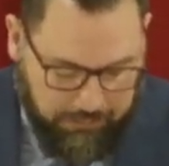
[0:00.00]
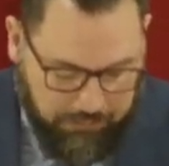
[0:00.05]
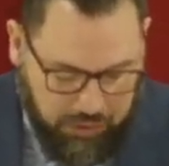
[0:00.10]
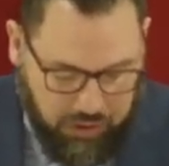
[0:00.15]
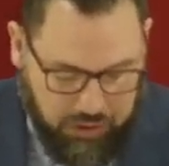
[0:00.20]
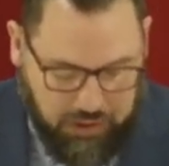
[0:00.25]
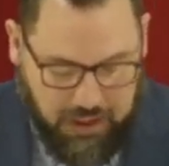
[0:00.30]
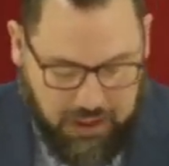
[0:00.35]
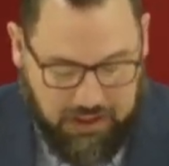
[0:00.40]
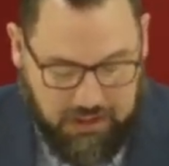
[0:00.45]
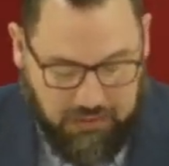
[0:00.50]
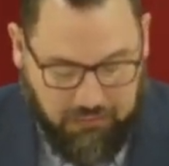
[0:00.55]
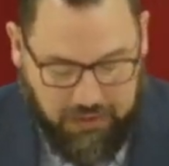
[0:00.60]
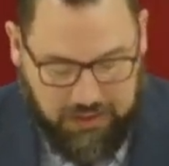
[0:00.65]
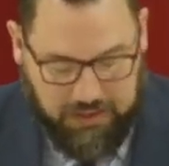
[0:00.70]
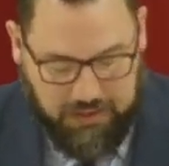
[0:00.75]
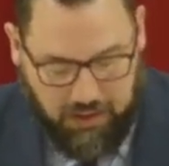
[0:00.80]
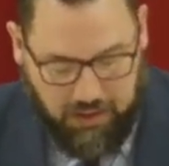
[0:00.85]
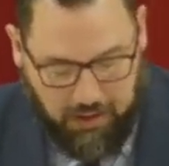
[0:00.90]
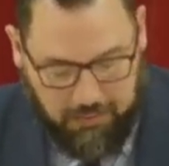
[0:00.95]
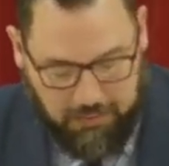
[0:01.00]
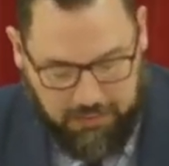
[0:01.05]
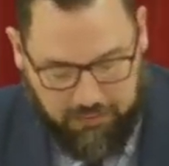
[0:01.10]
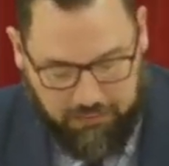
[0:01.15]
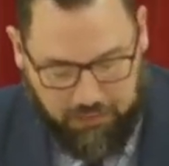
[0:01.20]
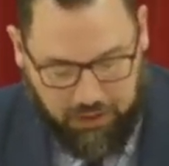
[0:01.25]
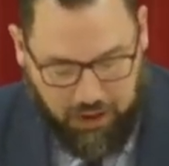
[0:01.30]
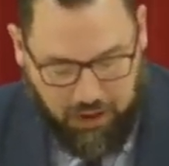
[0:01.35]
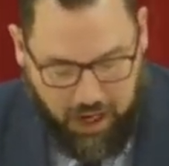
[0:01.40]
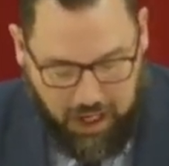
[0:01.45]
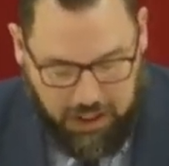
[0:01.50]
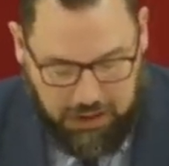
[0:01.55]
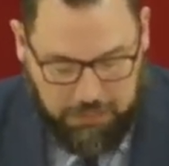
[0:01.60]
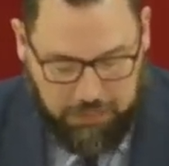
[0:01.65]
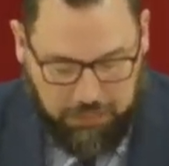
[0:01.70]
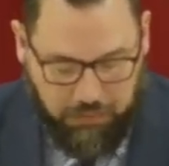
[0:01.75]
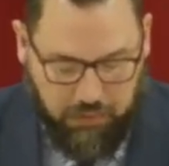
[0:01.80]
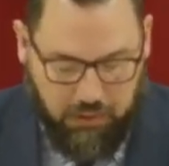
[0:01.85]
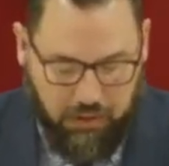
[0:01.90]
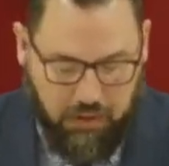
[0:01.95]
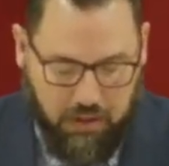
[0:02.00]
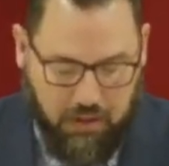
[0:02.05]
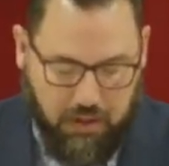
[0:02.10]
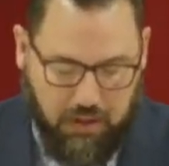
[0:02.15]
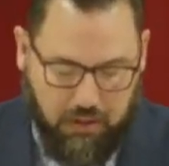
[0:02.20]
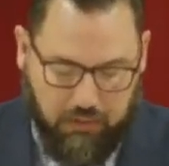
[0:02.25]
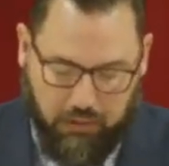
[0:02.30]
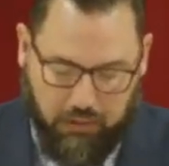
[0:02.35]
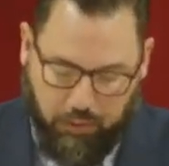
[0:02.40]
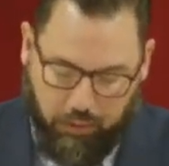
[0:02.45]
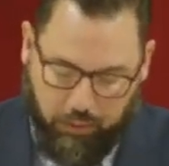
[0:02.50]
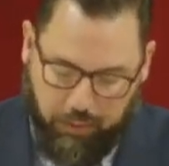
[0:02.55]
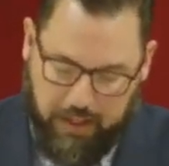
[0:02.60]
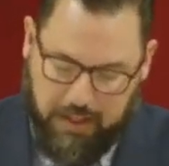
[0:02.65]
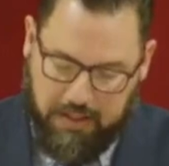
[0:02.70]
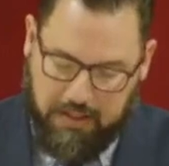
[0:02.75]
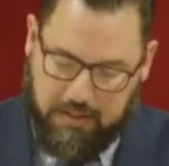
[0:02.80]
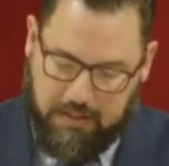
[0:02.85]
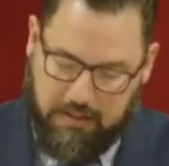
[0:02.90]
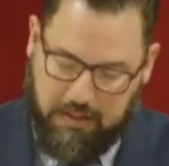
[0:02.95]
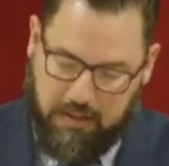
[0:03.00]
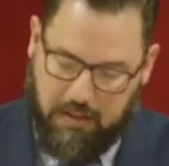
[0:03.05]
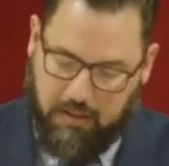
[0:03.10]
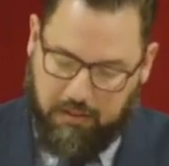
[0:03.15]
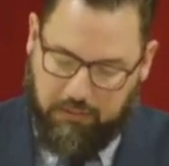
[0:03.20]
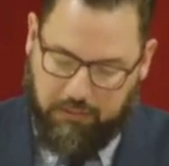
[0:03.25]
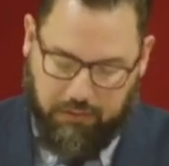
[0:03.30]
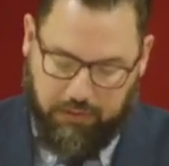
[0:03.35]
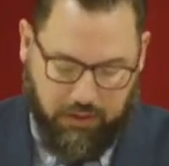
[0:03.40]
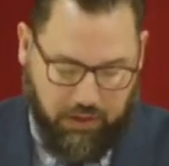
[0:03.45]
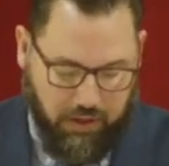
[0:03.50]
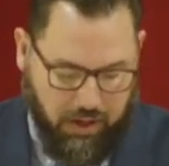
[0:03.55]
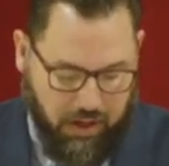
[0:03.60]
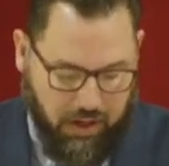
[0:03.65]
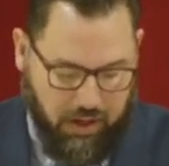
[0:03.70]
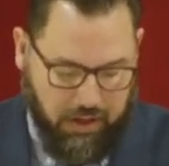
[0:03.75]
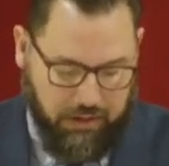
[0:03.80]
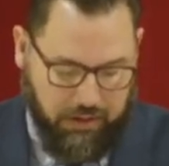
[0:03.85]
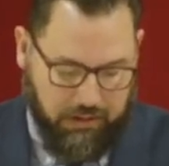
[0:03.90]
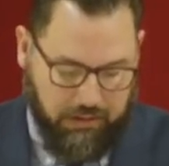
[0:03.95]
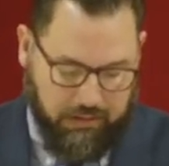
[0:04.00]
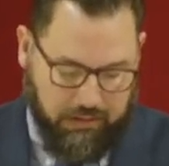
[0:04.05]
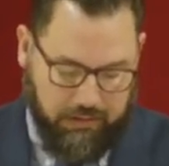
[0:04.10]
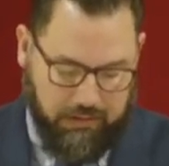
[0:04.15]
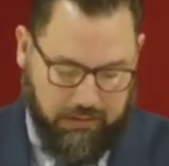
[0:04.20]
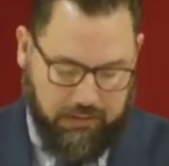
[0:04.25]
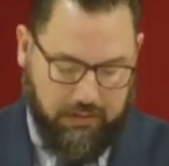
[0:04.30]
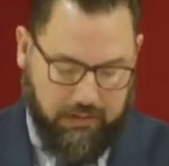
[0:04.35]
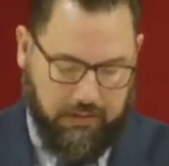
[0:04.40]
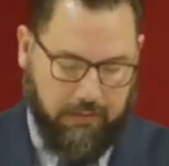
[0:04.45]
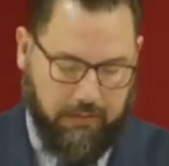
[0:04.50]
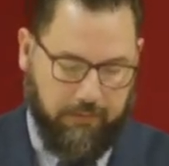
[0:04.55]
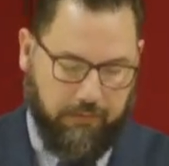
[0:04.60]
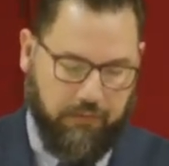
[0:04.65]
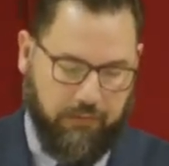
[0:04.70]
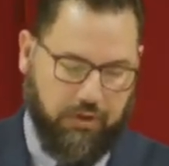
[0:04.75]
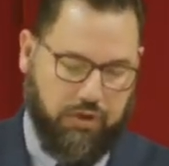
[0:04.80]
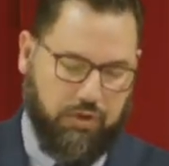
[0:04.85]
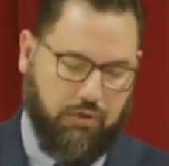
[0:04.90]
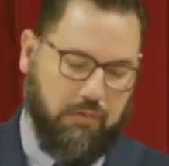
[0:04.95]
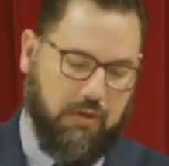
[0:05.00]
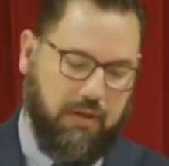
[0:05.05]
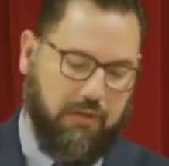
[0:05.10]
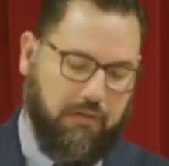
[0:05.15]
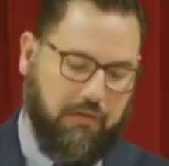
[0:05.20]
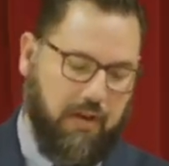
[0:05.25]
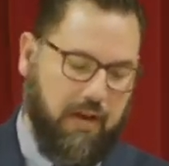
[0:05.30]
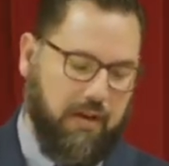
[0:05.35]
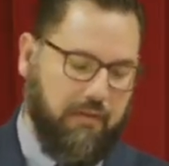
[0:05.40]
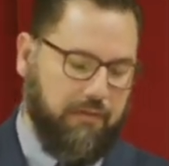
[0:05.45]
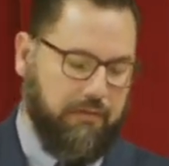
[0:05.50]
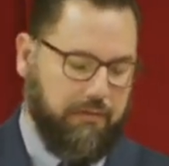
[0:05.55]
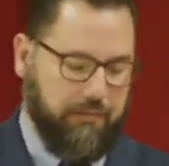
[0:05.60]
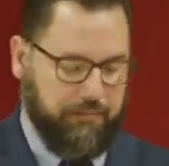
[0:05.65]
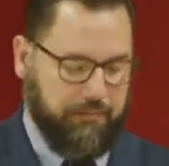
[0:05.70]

to testify solemnly of the gospel of the grace of God. Verse 25.